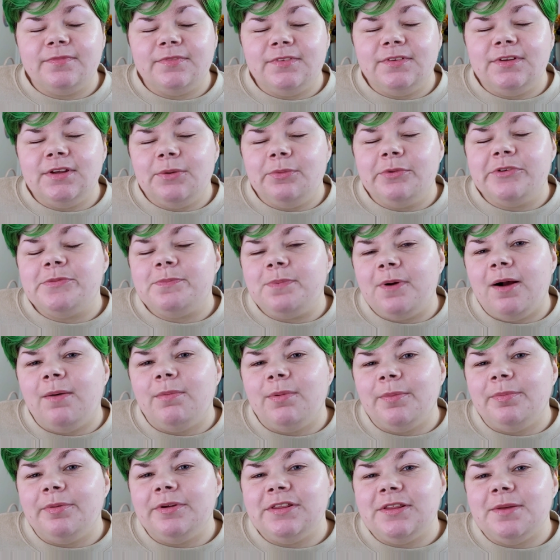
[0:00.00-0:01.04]
It was
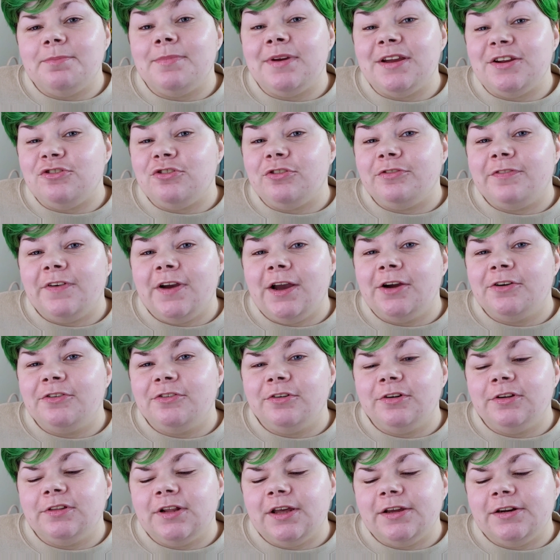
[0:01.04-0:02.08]
probably the major factor
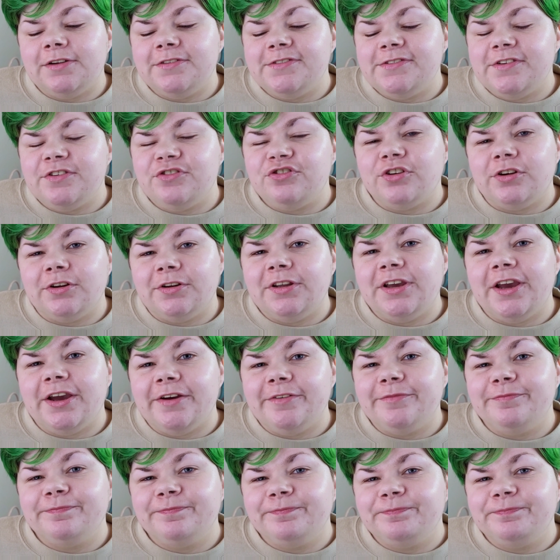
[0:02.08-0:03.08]
in that decision, yeah.